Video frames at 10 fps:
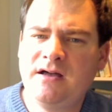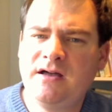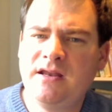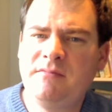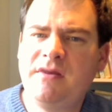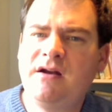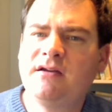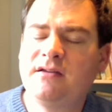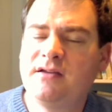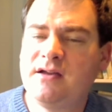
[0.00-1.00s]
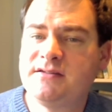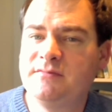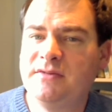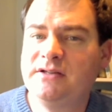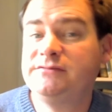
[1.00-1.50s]
An American
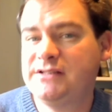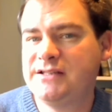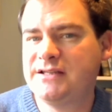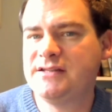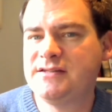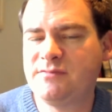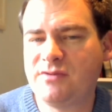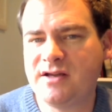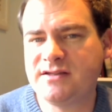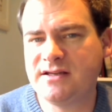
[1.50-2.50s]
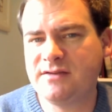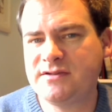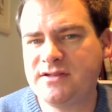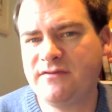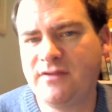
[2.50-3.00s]
customer, I think unsurprisingly, we'll
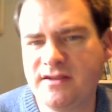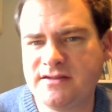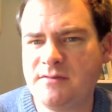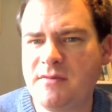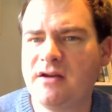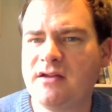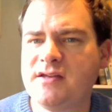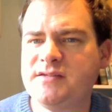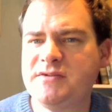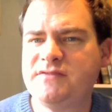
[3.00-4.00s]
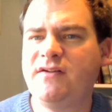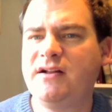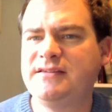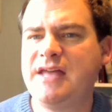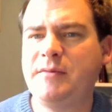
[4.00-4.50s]
see a few of these, an American customer has
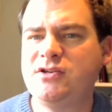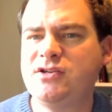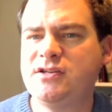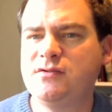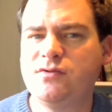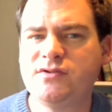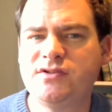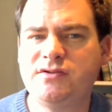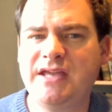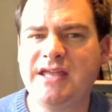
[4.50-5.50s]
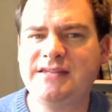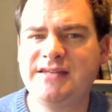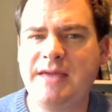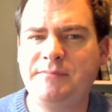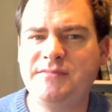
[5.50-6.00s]
filed damages lawsuit
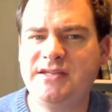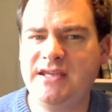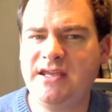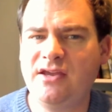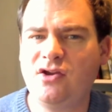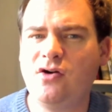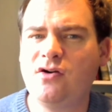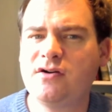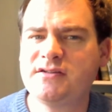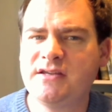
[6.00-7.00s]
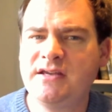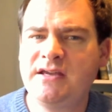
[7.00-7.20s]
against Mt Gox,